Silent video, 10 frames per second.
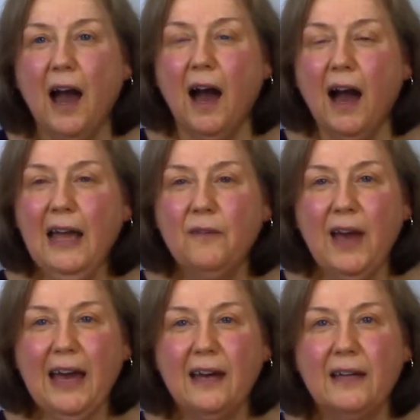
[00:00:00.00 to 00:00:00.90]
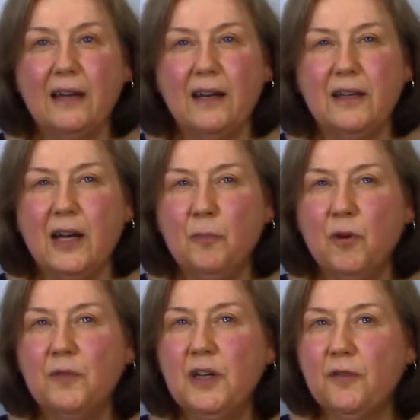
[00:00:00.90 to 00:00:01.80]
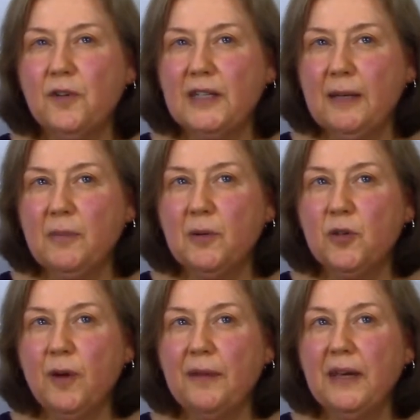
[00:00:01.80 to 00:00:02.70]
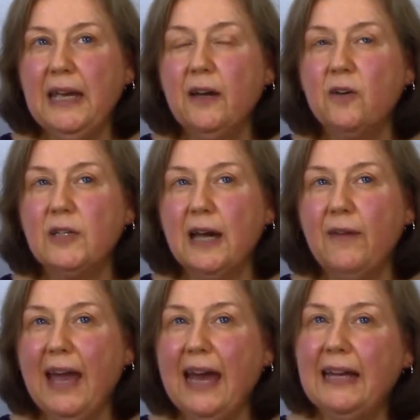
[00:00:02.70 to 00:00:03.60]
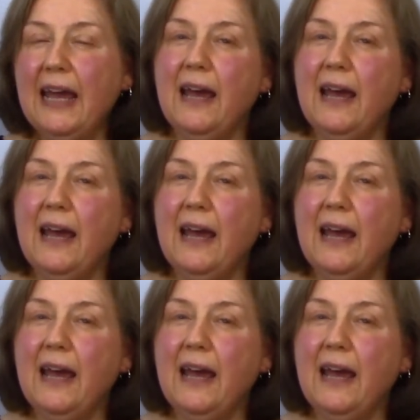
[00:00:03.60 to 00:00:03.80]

I have had a number of different symptoms throughout the years. I've had